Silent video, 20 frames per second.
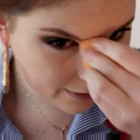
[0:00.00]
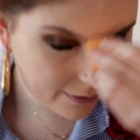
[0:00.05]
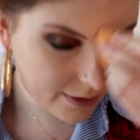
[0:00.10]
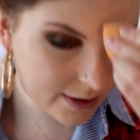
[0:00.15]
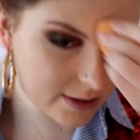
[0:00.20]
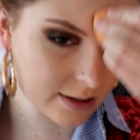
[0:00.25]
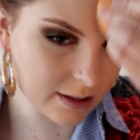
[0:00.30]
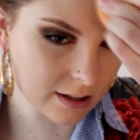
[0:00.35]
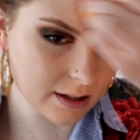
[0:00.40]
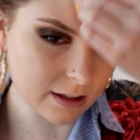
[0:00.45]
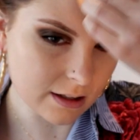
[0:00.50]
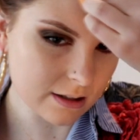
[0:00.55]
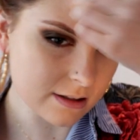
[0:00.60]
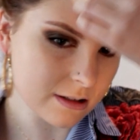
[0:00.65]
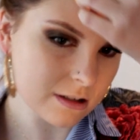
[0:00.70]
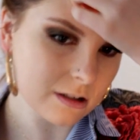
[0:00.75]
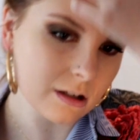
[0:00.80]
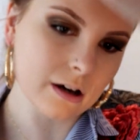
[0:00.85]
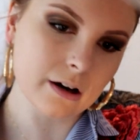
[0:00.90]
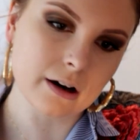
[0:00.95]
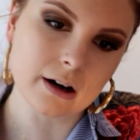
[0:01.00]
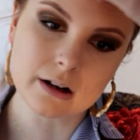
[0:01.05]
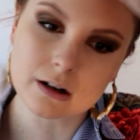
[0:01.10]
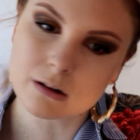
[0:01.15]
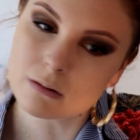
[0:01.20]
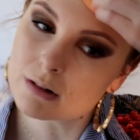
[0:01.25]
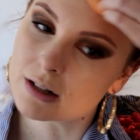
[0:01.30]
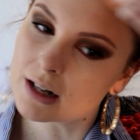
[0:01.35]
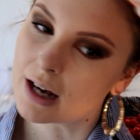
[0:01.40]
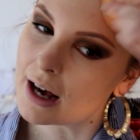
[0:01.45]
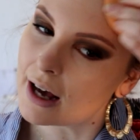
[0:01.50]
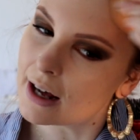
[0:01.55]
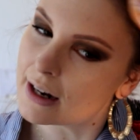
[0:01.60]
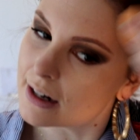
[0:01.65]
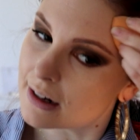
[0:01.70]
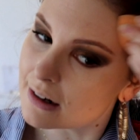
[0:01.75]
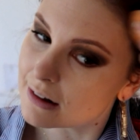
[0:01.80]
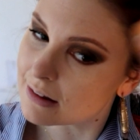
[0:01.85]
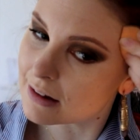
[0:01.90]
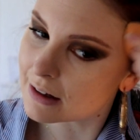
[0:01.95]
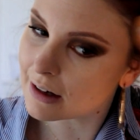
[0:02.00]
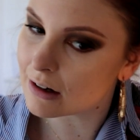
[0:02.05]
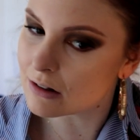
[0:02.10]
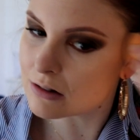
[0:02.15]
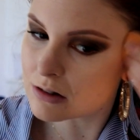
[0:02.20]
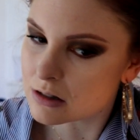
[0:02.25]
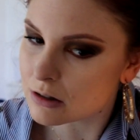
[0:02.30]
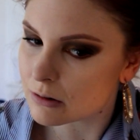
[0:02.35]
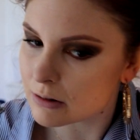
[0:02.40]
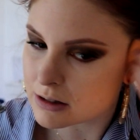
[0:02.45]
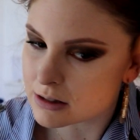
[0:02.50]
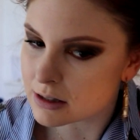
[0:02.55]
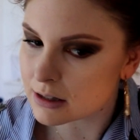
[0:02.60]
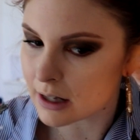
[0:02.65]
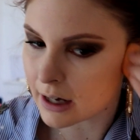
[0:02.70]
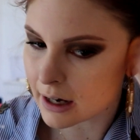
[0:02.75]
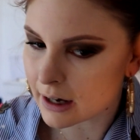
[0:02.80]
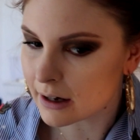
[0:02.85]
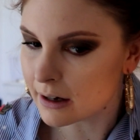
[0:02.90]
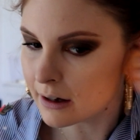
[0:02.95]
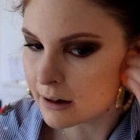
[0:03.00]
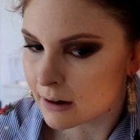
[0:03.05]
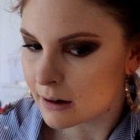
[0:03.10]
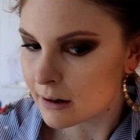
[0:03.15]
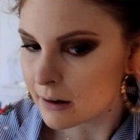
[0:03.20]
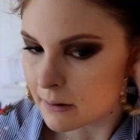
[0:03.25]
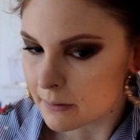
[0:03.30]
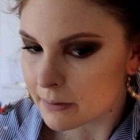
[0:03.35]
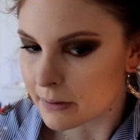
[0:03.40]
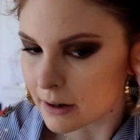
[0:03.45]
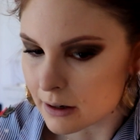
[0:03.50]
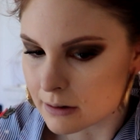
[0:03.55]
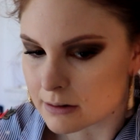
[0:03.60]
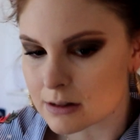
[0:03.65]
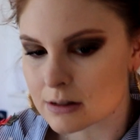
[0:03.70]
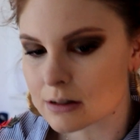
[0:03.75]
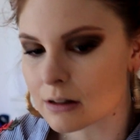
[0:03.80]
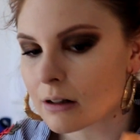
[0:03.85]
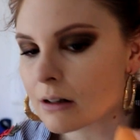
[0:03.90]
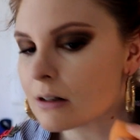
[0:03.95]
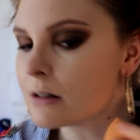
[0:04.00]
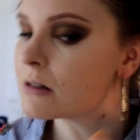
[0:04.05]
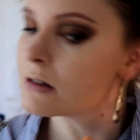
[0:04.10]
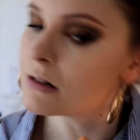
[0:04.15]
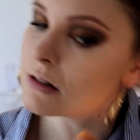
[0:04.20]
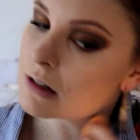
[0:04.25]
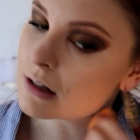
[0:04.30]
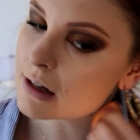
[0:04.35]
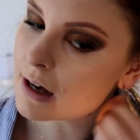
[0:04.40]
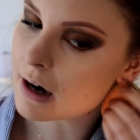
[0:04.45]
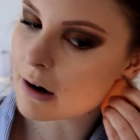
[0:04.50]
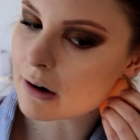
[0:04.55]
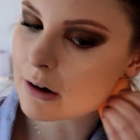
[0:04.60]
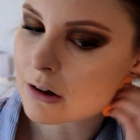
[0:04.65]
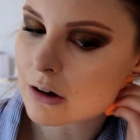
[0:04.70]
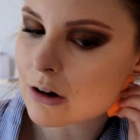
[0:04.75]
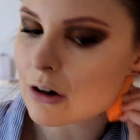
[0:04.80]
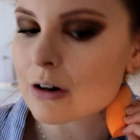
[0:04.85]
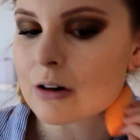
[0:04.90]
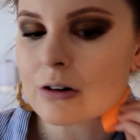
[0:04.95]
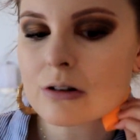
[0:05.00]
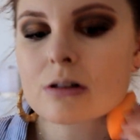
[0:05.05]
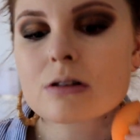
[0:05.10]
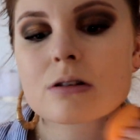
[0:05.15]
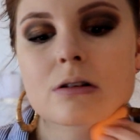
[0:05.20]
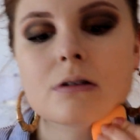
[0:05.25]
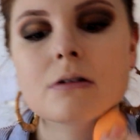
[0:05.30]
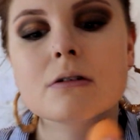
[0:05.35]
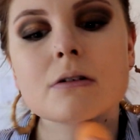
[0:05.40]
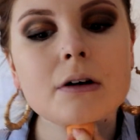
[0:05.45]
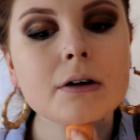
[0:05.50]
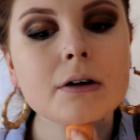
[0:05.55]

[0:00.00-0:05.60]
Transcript: enough as it is, so I don't want to add anything else to it today. I'm just gonna see how it goes.